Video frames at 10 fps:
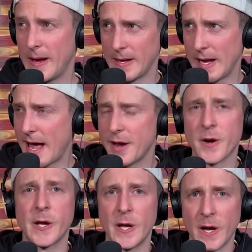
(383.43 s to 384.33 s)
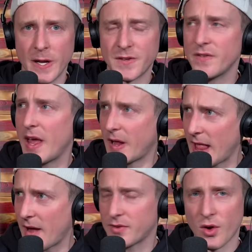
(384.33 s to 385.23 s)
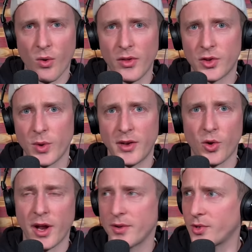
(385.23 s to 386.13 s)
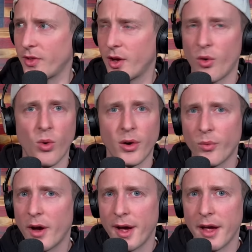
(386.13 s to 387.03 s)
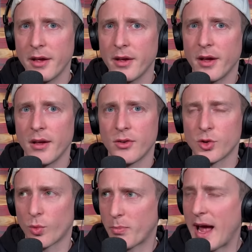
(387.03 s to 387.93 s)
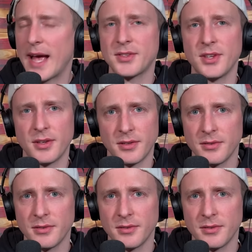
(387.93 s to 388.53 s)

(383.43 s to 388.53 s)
Yeah, you're good. It's that clouds are going this way. Tornadoes only go one way. So we're past it.